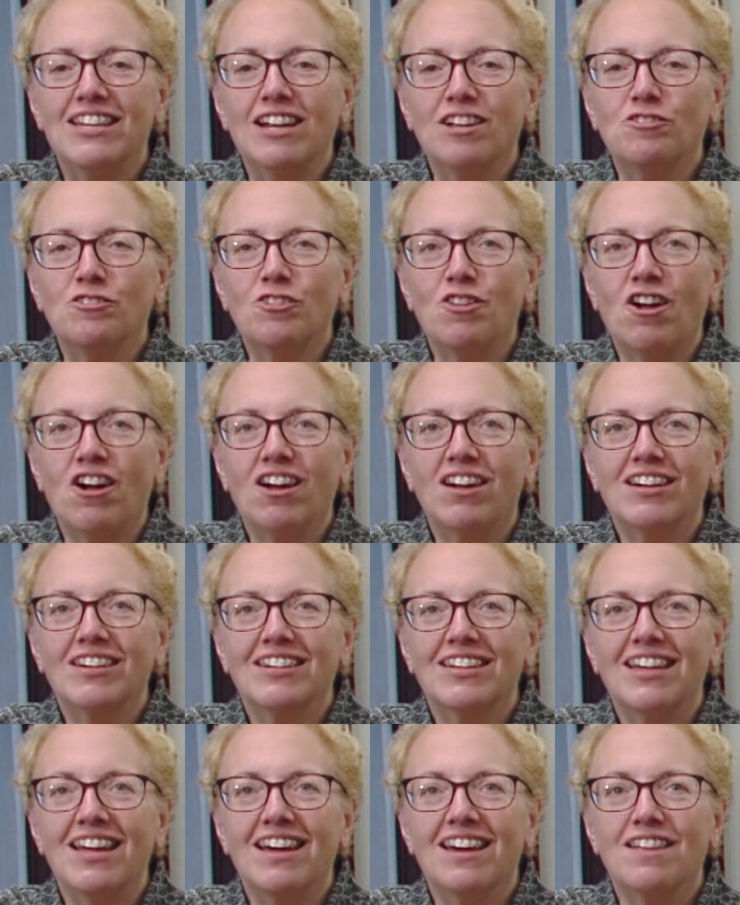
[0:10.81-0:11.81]
Elder Law,
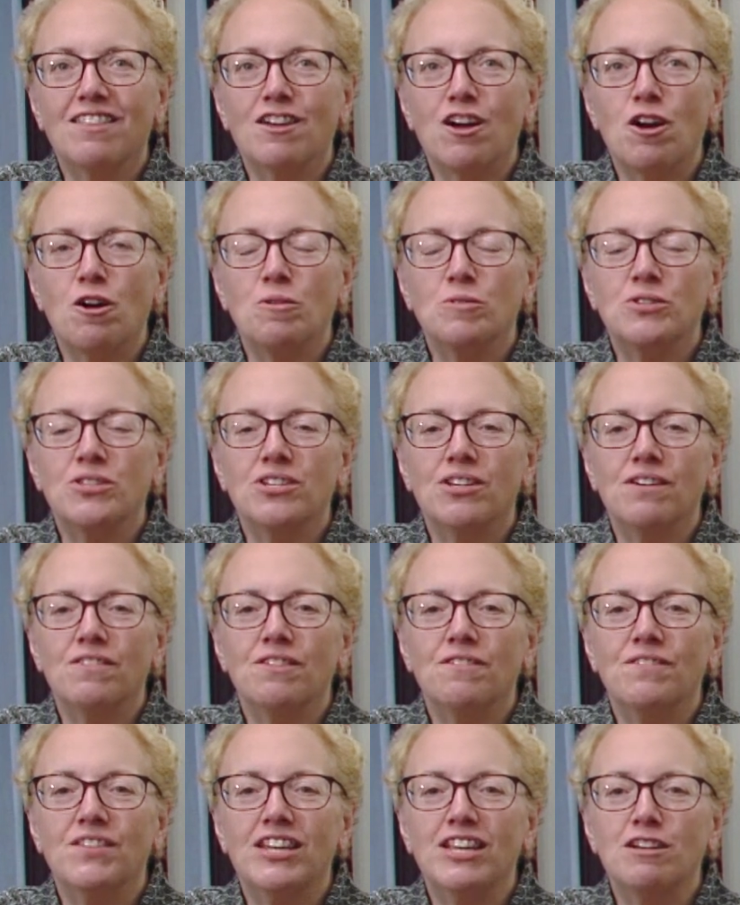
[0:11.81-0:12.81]
the host of
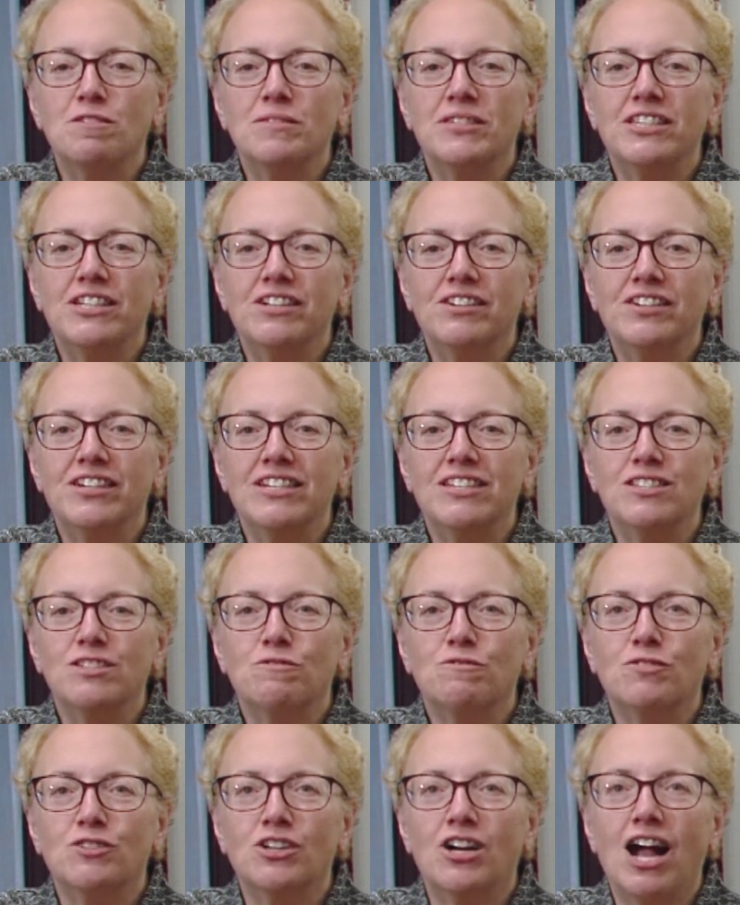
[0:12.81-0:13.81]
the video series
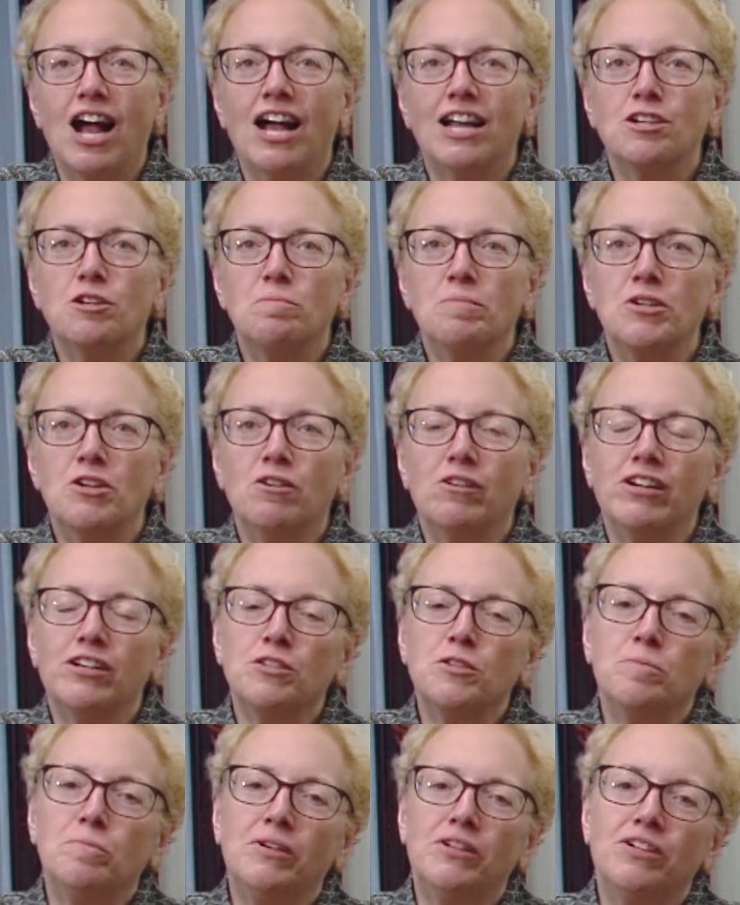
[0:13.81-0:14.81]
for
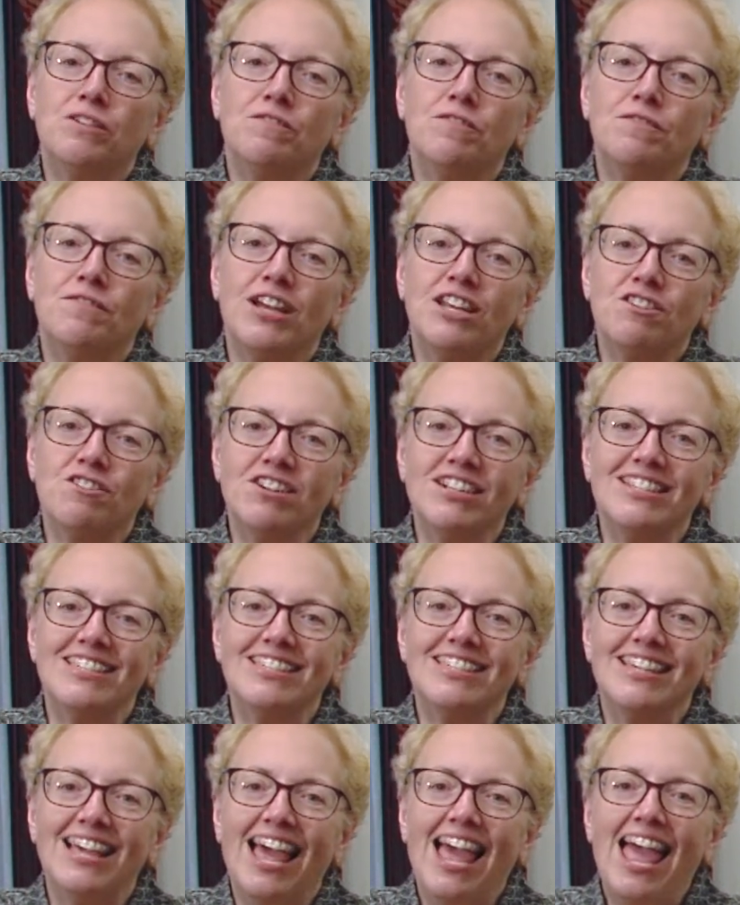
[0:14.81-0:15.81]
Entrepreneurial Spirit for
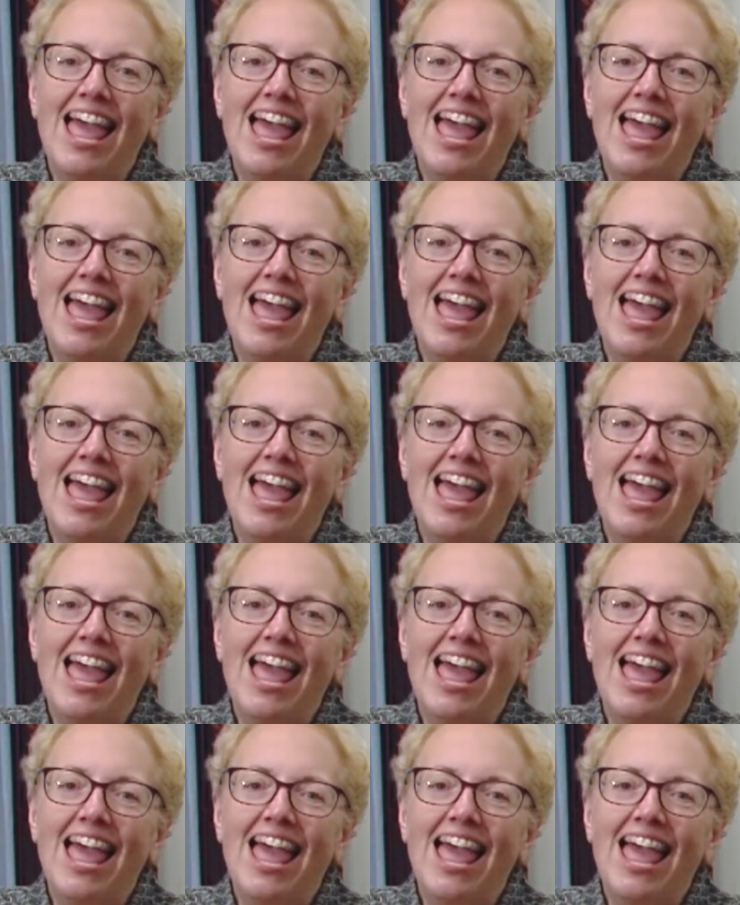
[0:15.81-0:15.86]
Veterans.